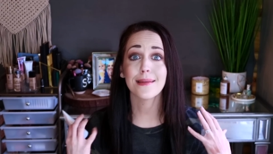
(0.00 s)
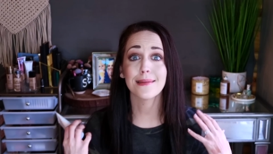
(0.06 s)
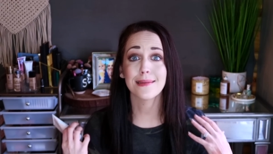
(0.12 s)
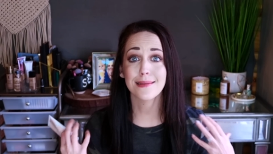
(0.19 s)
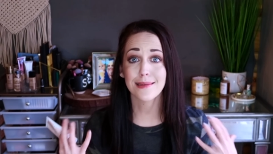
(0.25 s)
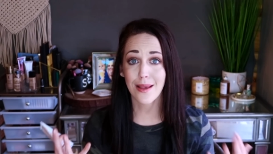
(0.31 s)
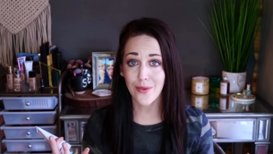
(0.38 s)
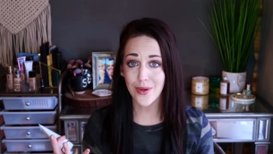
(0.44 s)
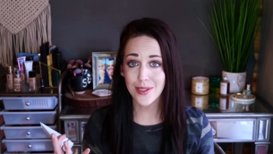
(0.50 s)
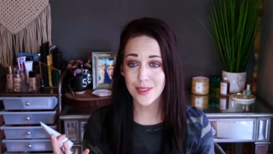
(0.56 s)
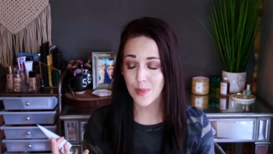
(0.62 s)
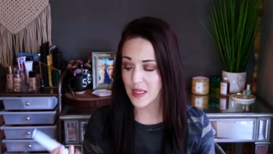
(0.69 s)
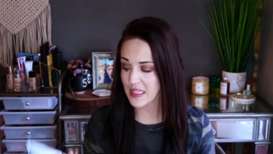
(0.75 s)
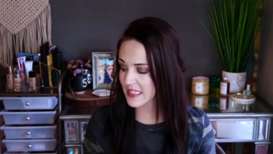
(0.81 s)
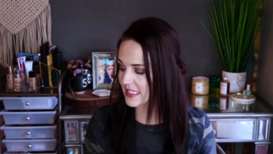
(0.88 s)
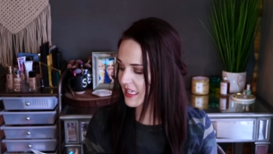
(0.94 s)
is so
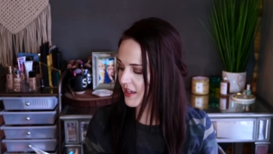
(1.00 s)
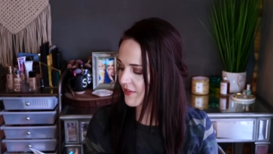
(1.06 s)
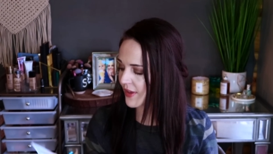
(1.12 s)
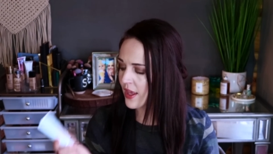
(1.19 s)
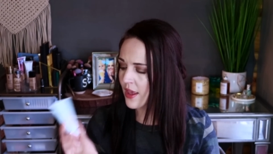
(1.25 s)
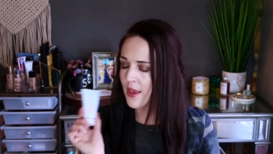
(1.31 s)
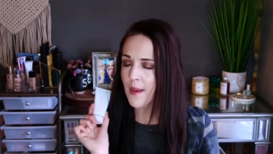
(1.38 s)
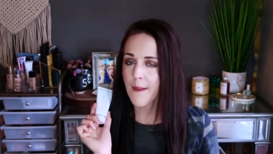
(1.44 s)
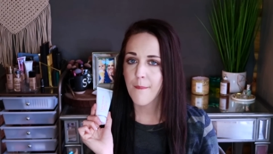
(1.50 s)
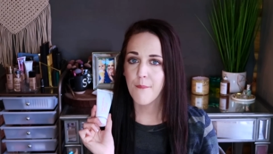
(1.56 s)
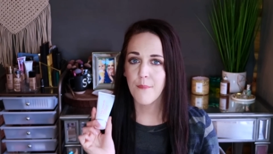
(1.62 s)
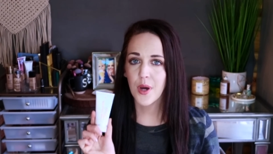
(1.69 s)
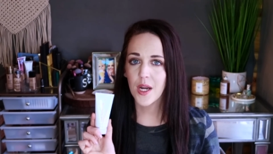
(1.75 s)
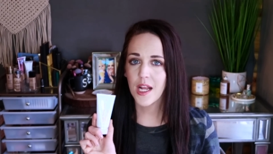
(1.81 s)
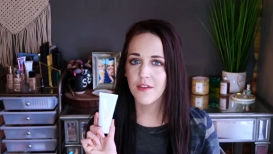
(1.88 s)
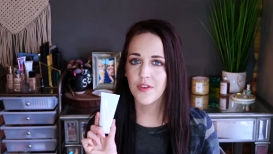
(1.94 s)
expensive
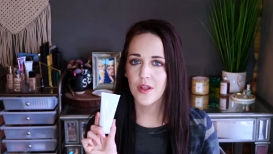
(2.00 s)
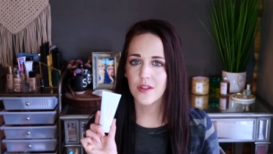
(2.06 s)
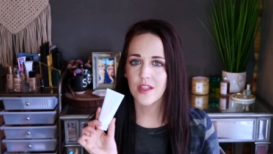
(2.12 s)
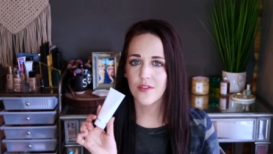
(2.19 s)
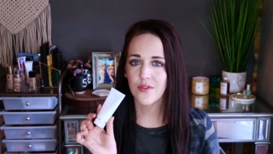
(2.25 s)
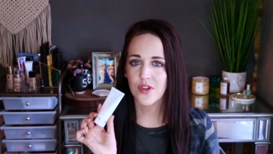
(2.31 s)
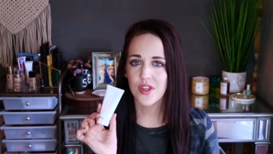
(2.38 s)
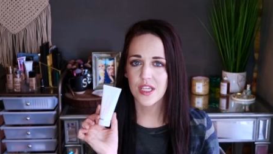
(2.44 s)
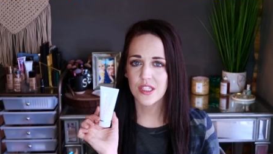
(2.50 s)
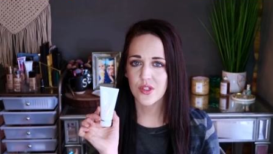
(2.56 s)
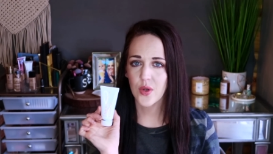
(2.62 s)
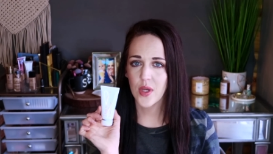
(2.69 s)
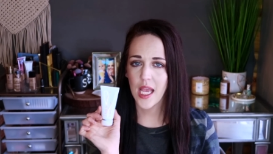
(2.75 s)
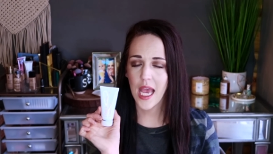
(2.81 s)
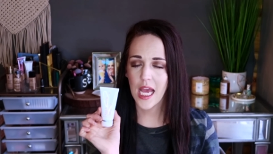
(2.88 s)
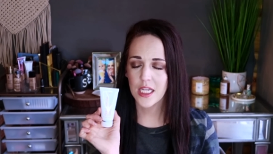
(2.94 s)
but I fell in love with it so
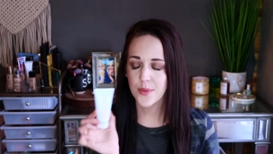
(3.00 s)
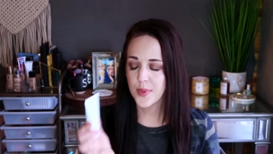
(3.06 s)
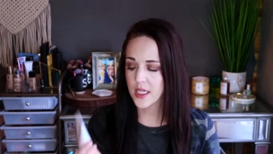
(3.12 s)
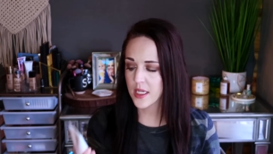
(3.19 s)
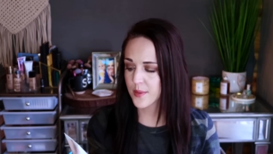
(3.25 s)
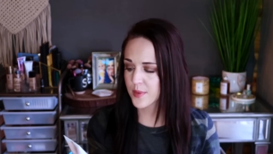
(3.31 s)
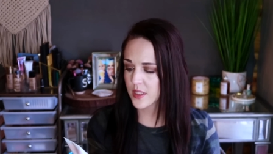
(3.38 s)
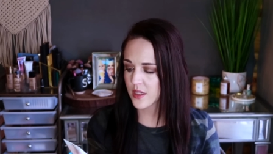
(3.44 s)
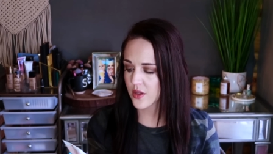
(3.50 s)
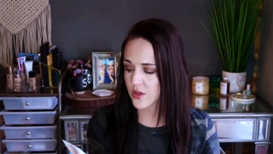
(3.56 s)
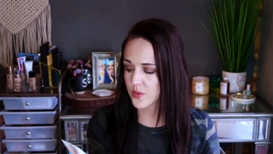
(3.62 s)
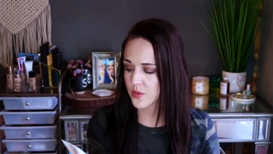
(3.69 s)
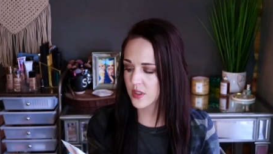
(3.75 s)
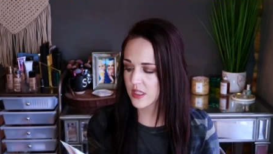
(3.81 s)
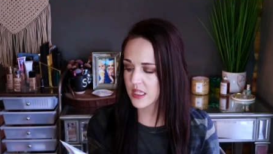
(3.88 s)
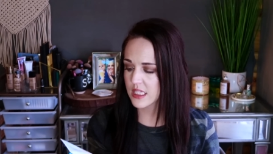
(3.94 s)
I had to pick up
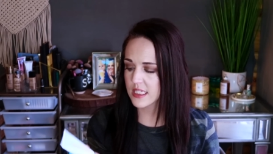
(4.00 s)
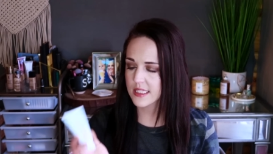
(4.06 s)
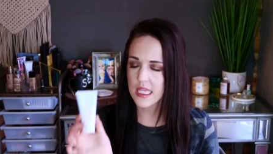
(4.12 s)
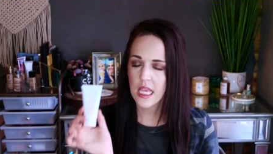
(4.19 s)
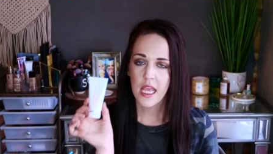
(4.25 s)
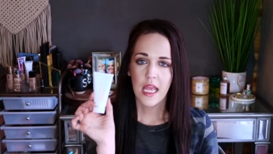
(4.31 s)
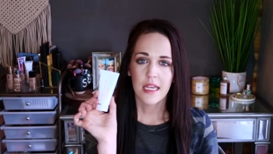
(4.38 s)
another one of these.